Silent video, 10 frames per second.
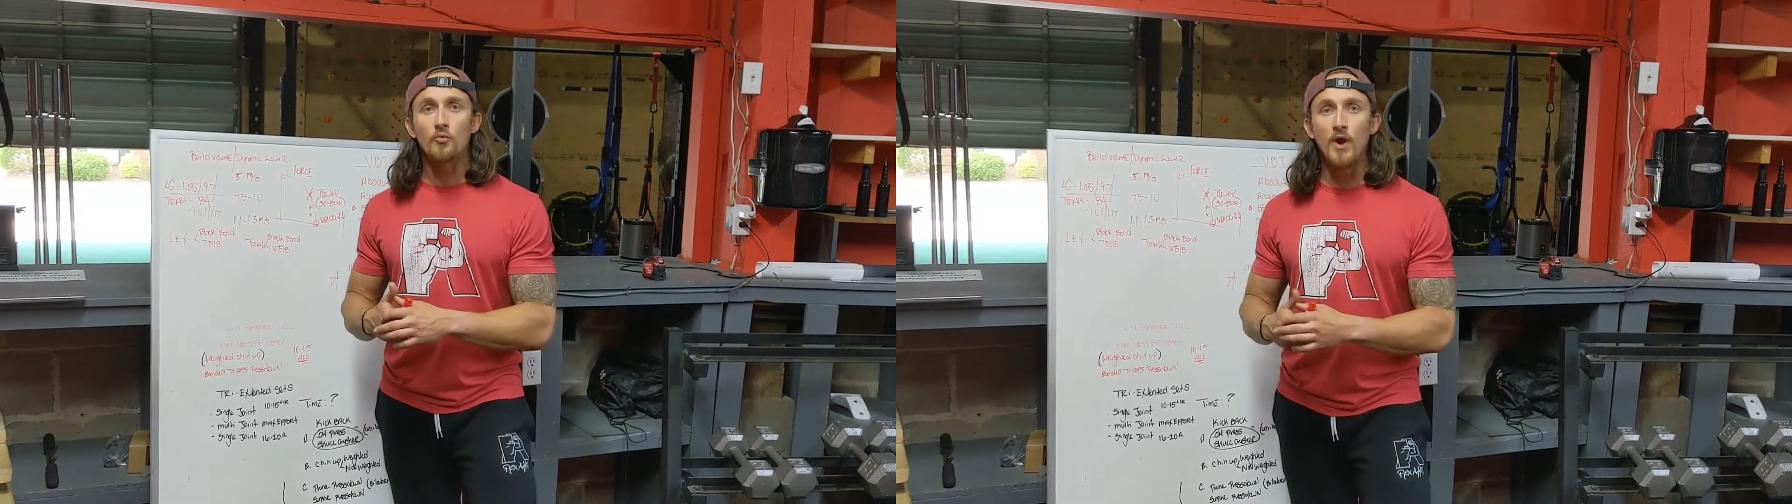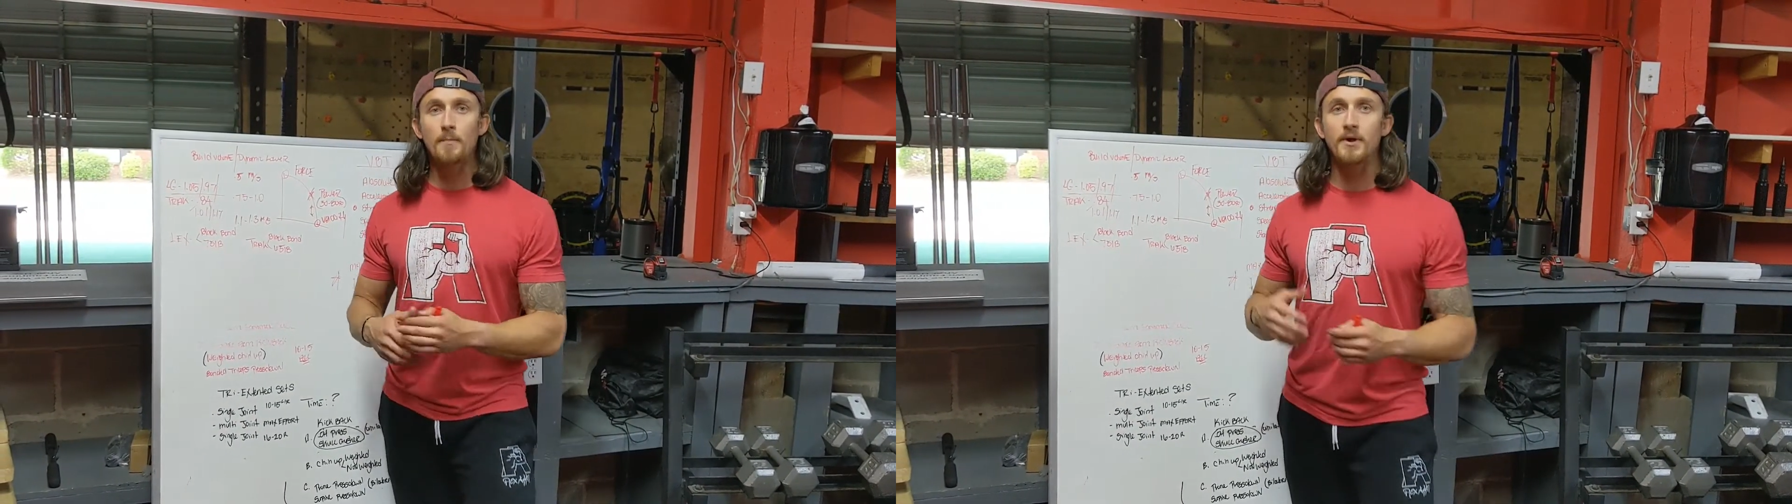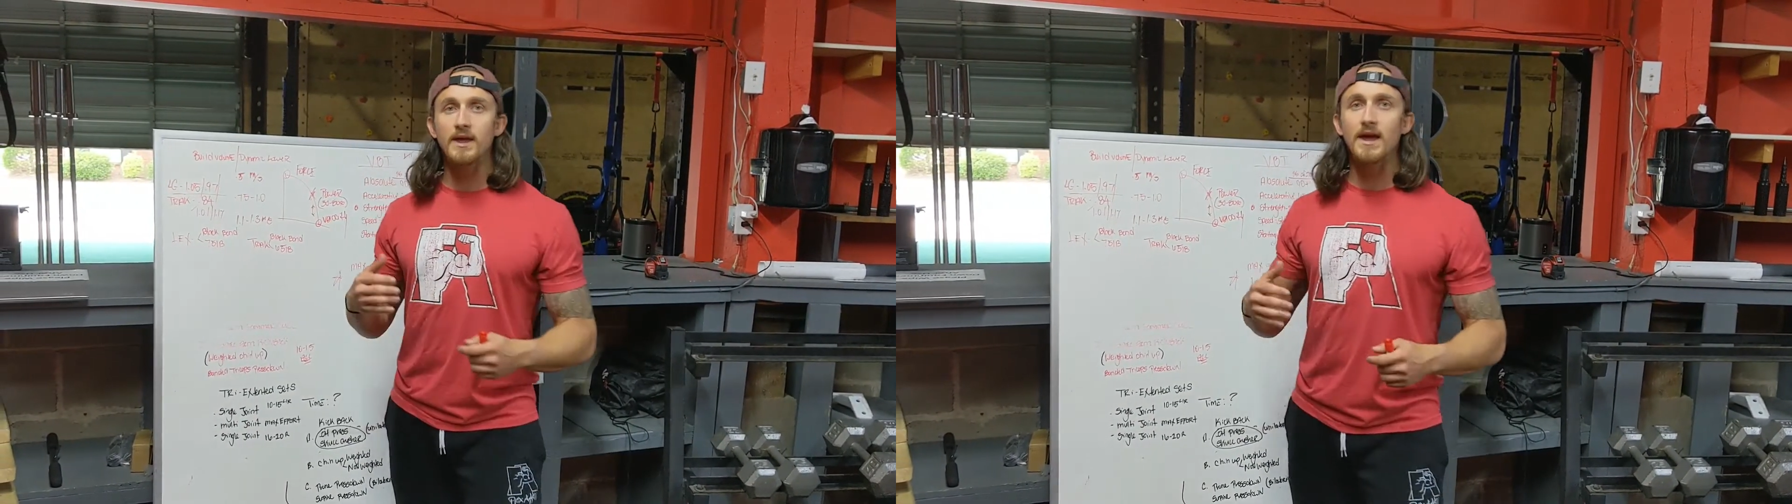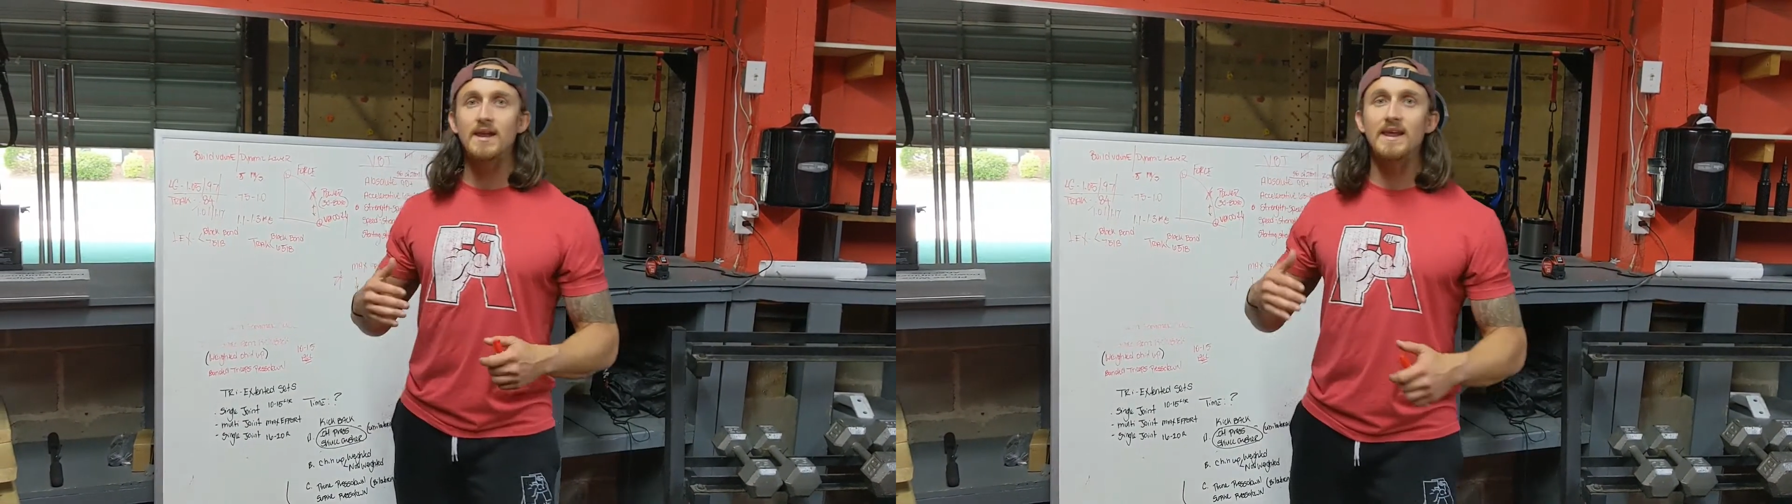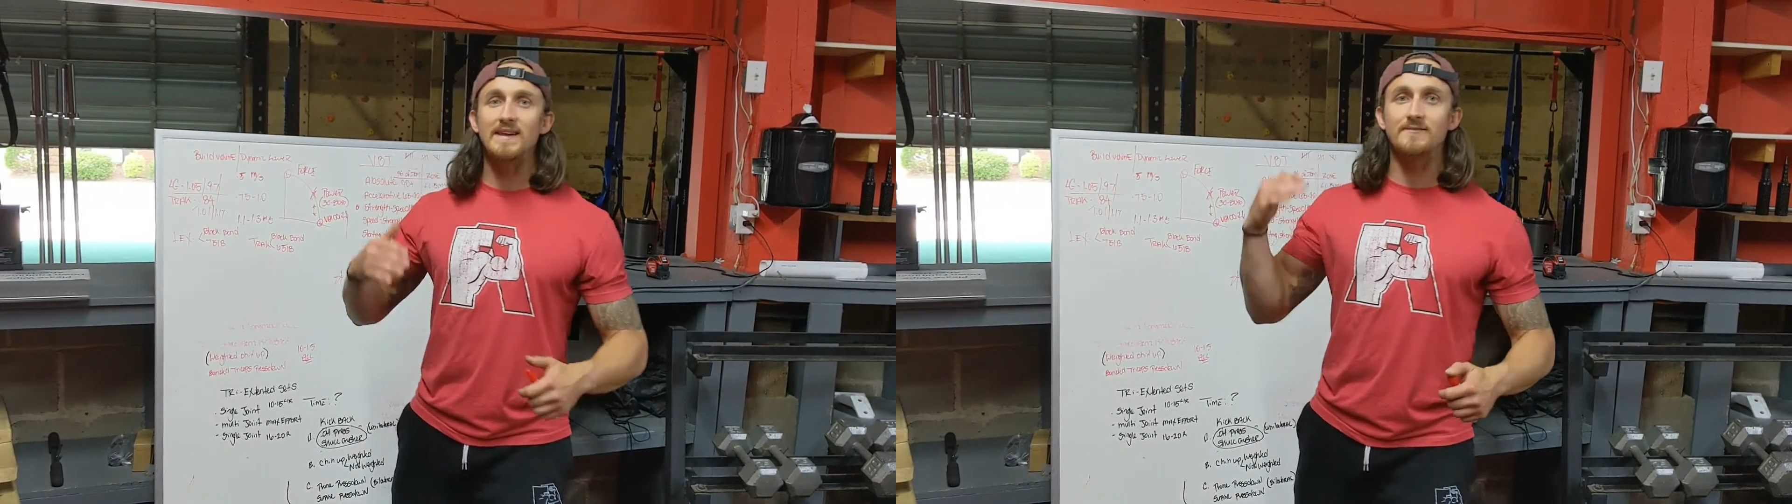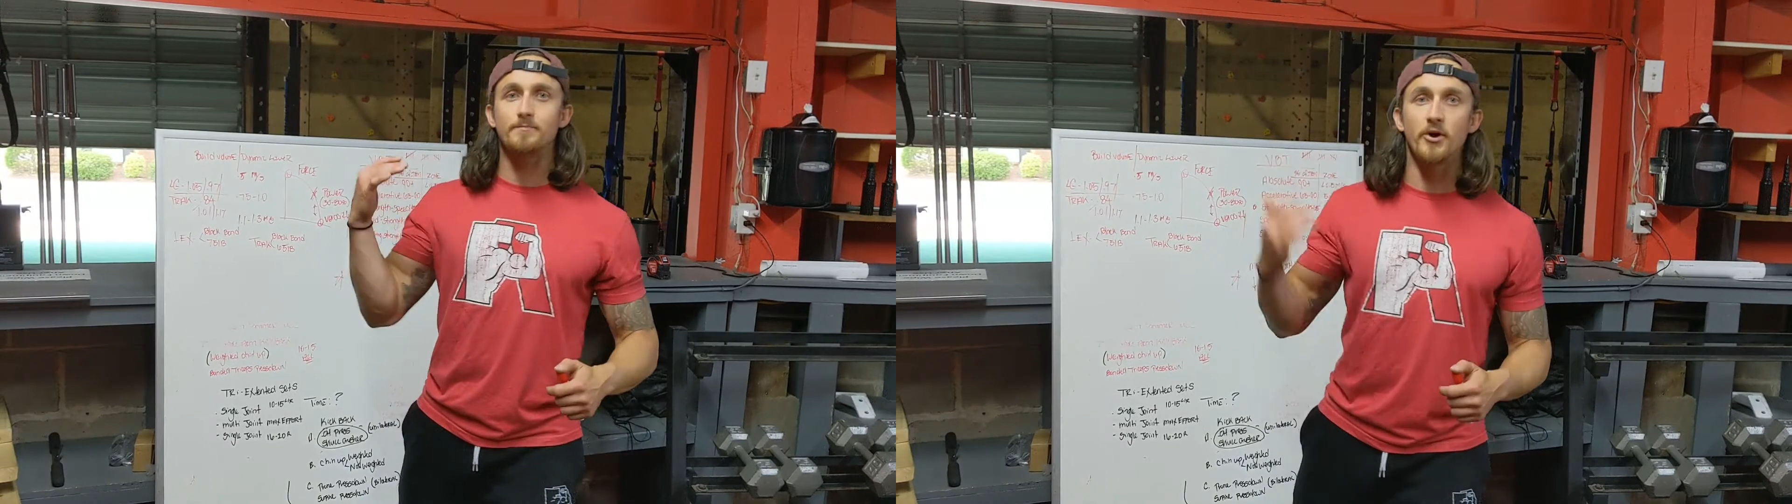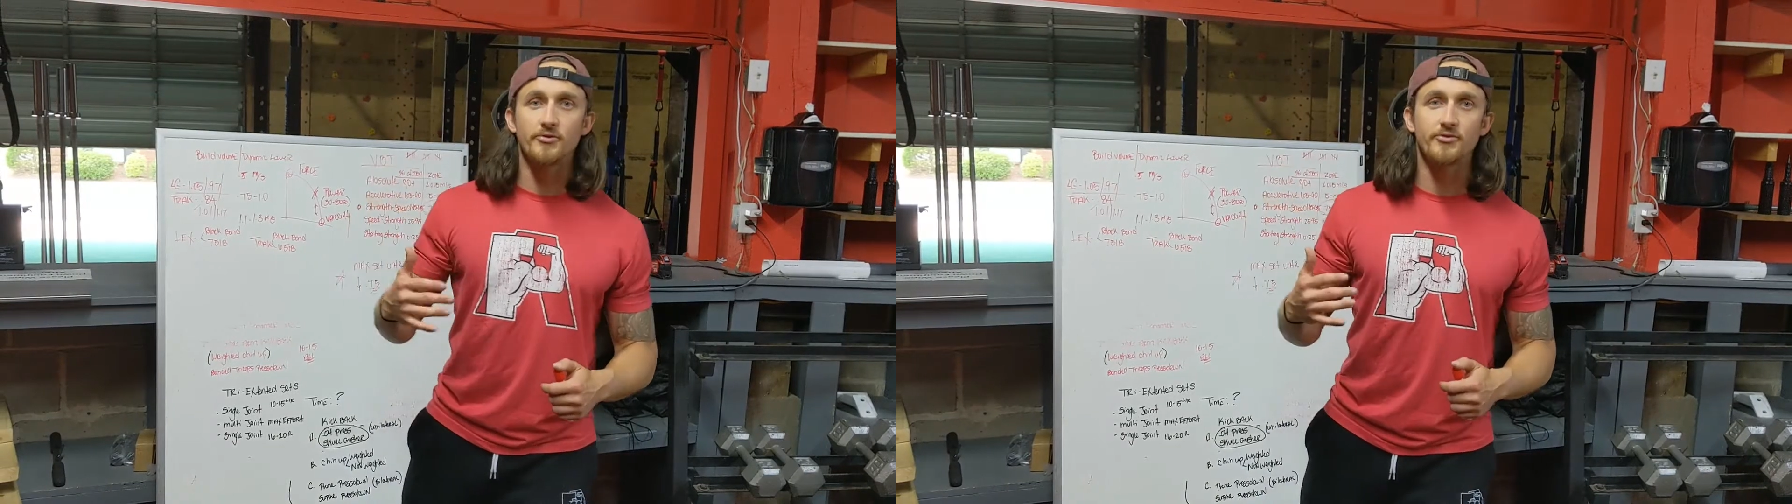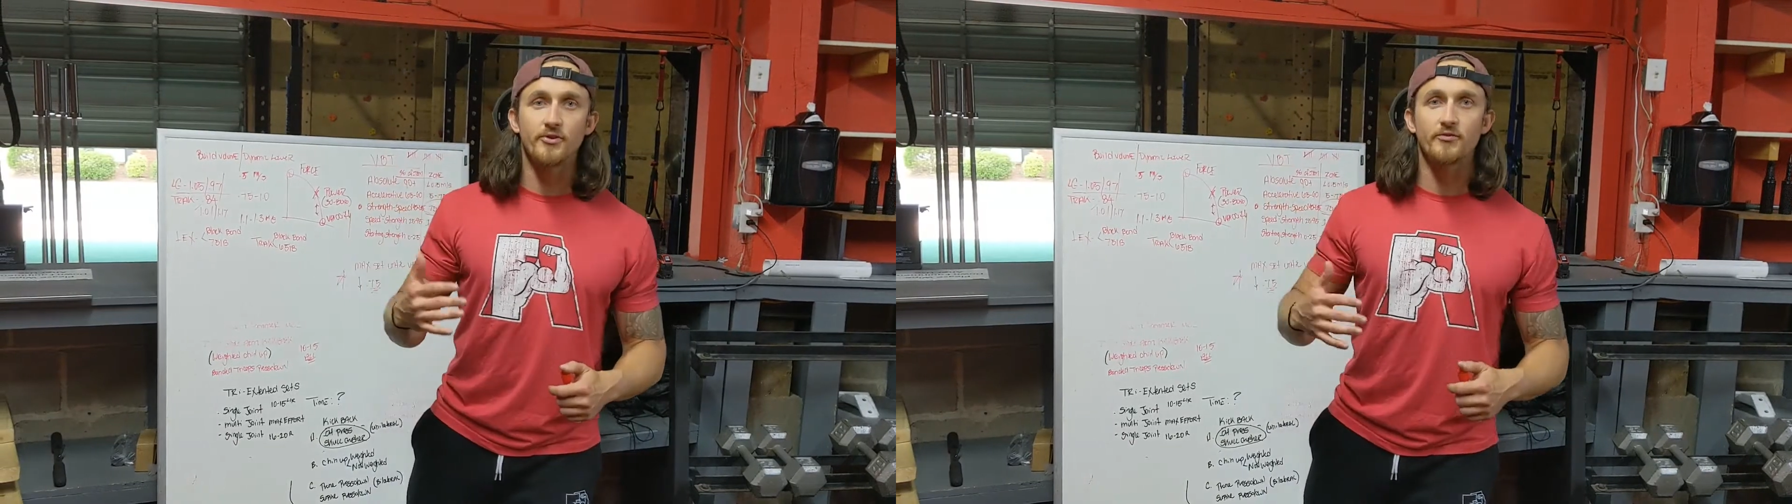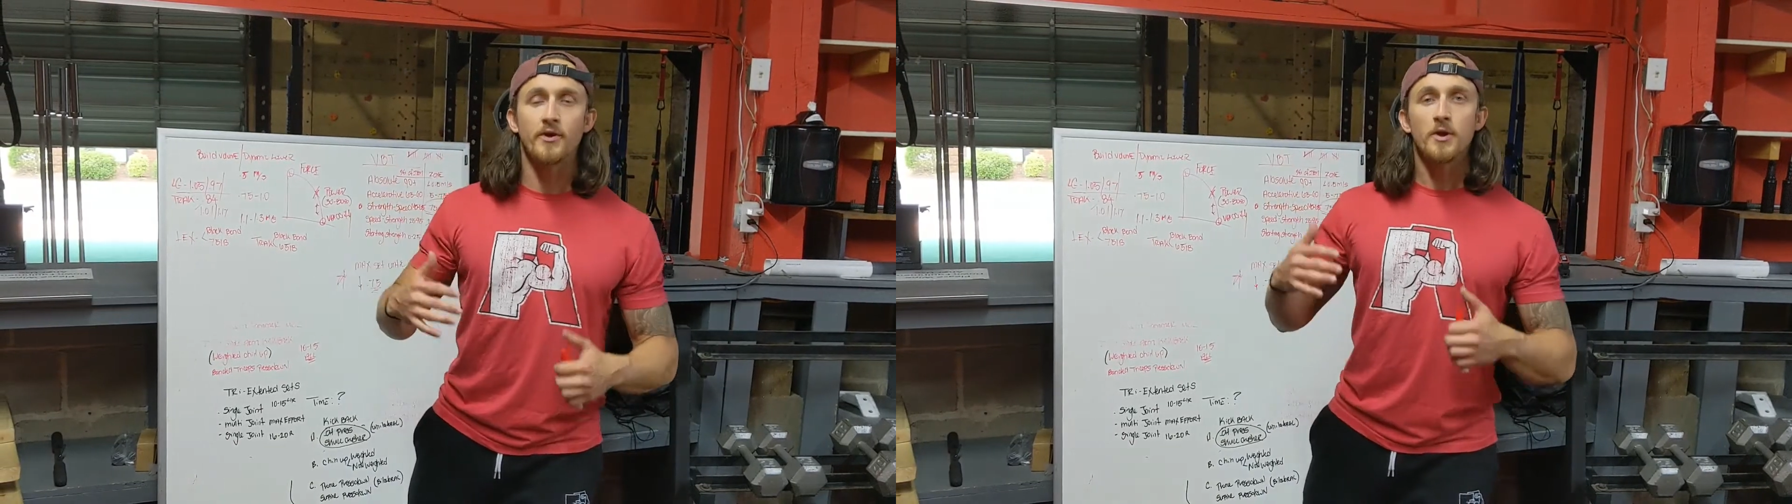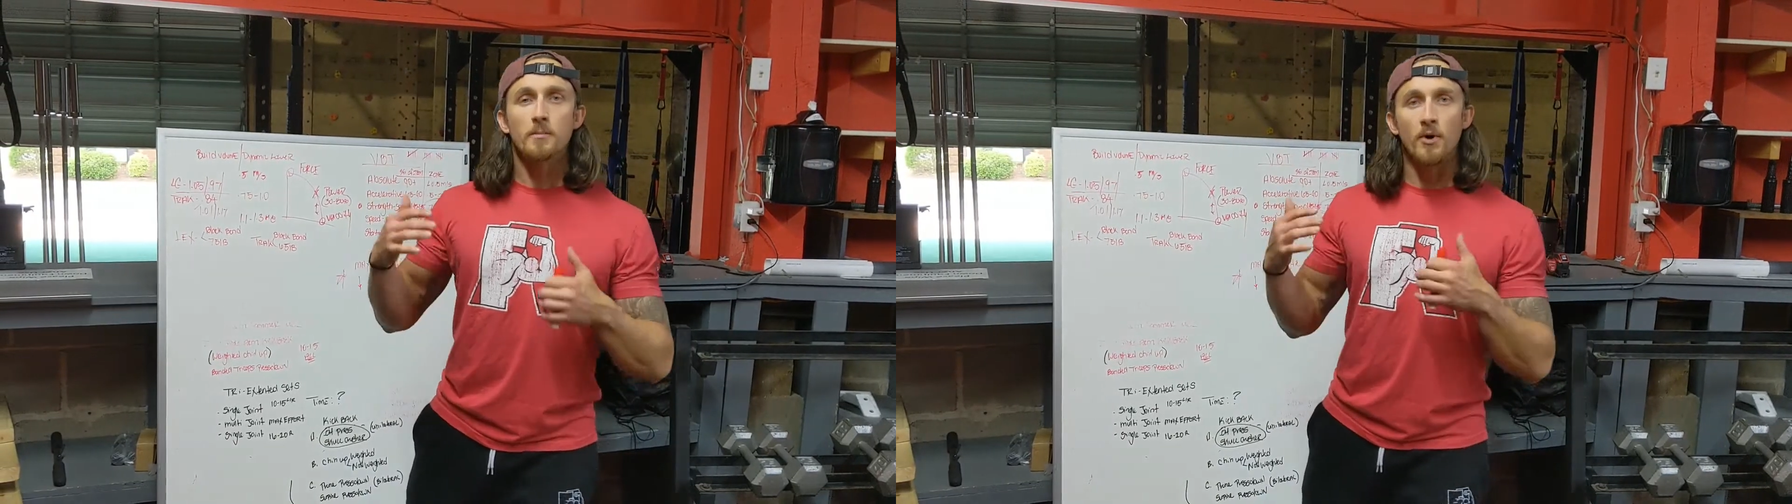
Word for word: replicate explosive